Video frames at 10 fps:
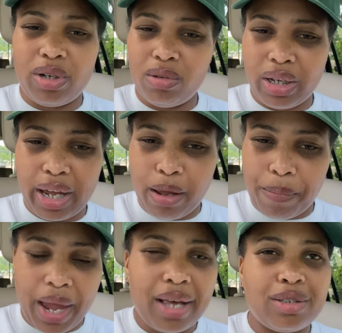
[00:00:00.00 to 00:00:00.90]
Don't look at a
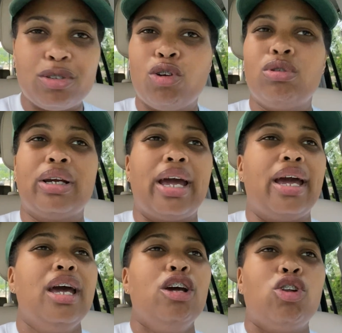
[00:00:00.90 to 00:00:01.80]
pastor. Don't look
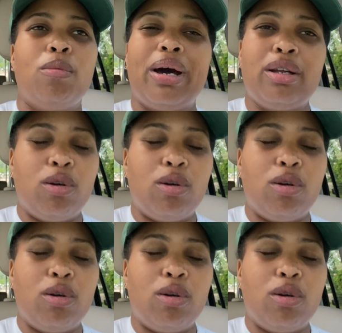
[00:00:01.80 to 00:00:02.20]
at nobody